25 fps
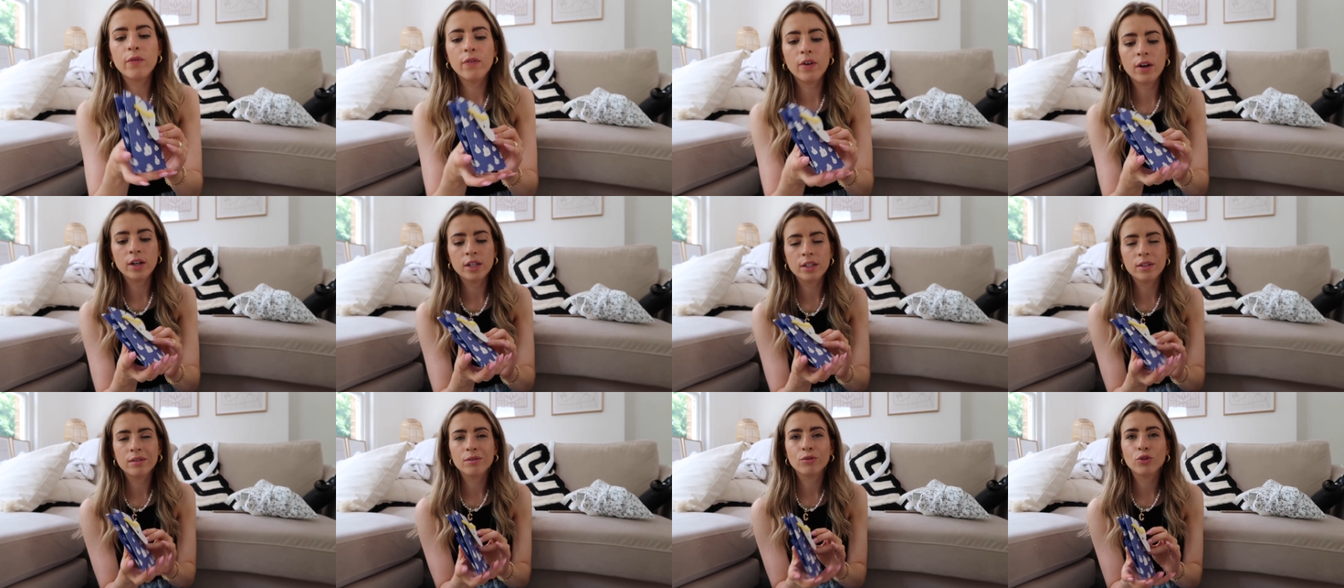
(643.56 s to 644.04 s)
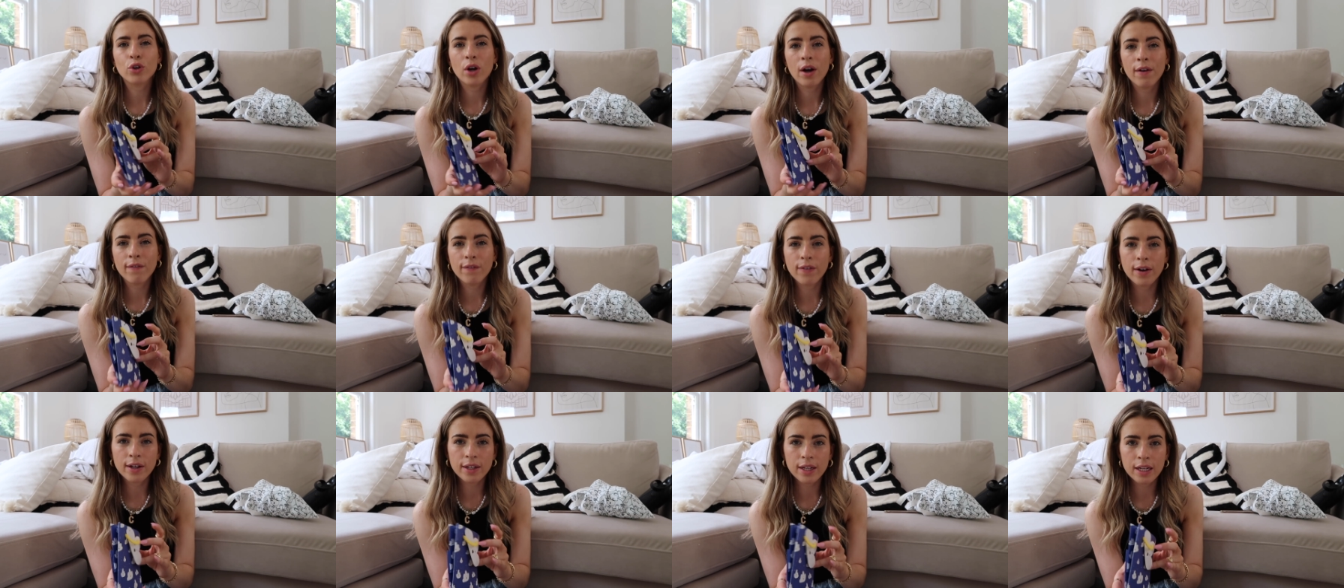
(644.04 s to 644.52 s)
try and
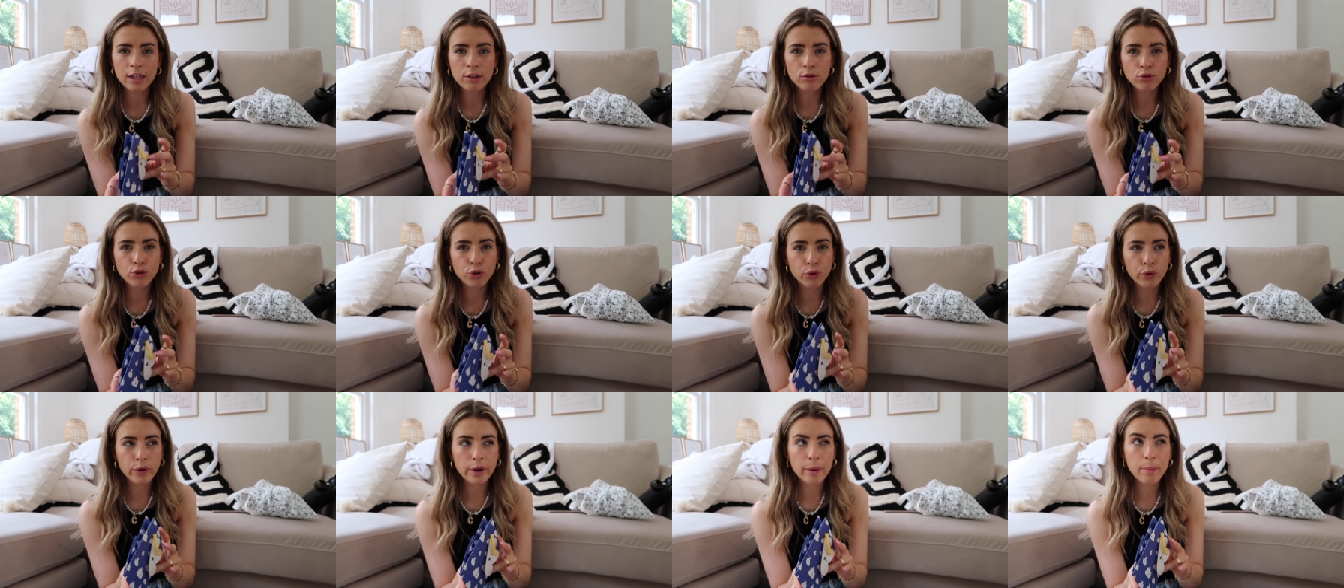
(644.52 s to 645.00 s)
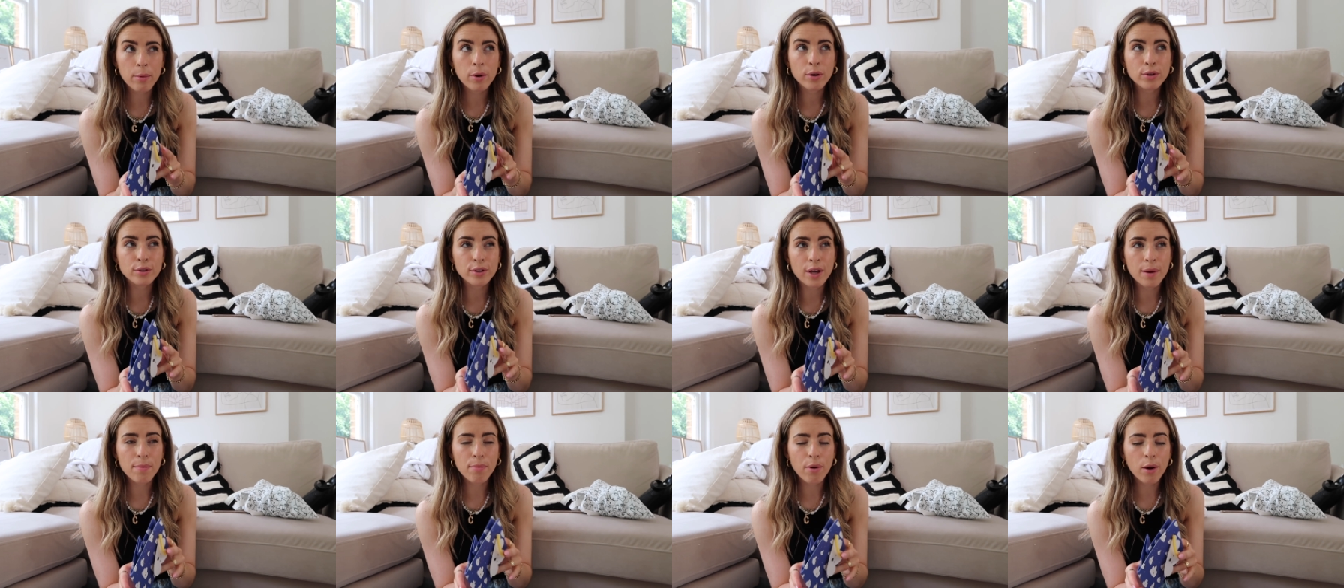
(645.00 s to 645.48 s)
find a little jewellery
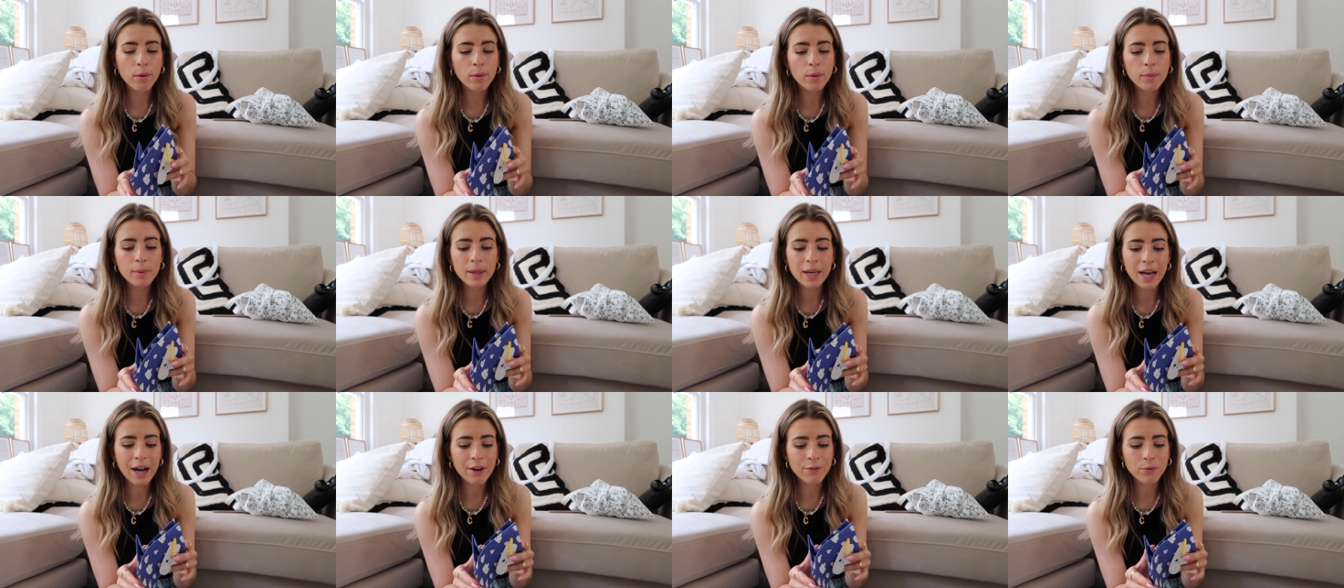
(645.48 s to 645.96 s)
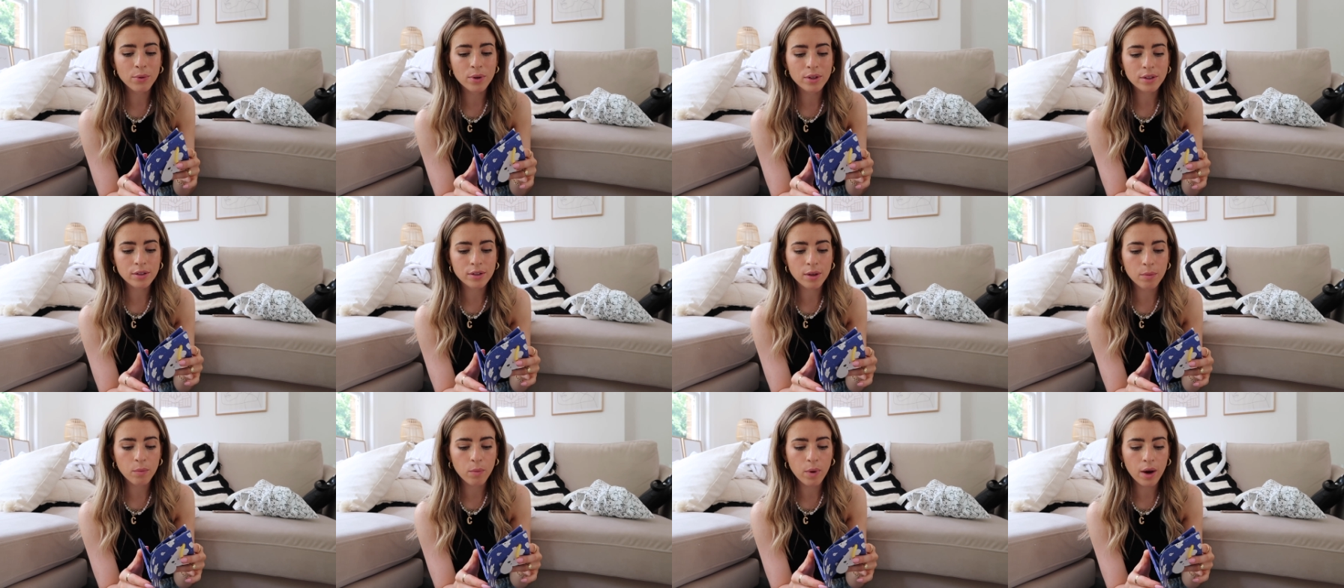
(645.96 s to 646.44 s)
box. I probably have one
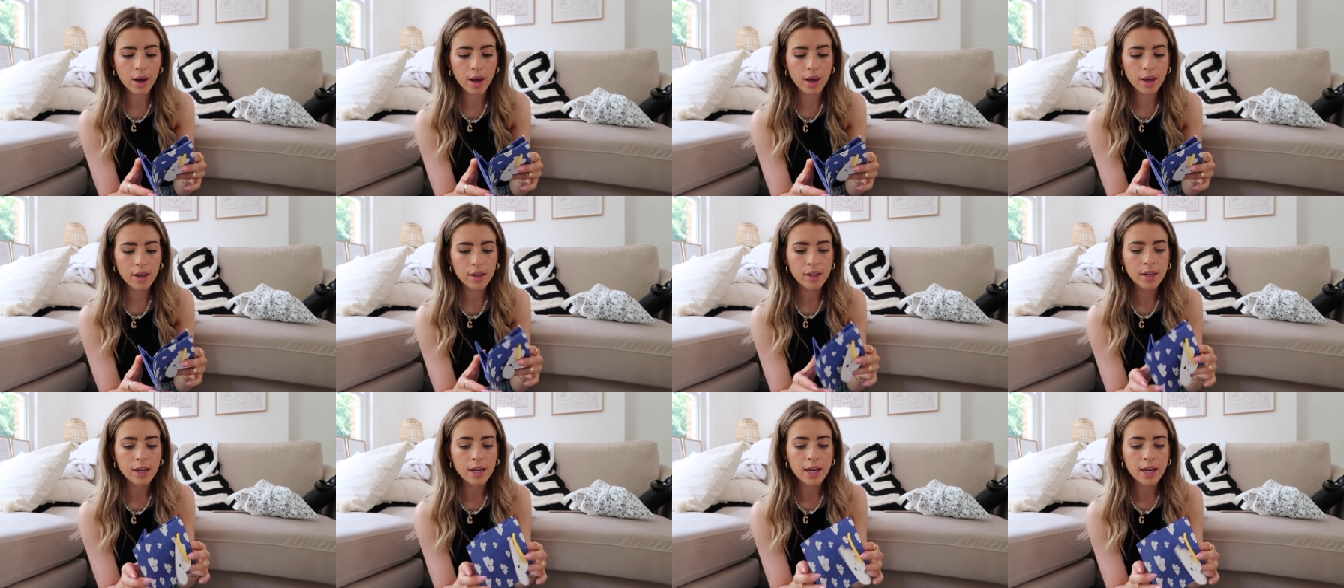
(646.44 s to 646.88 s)
somewhere.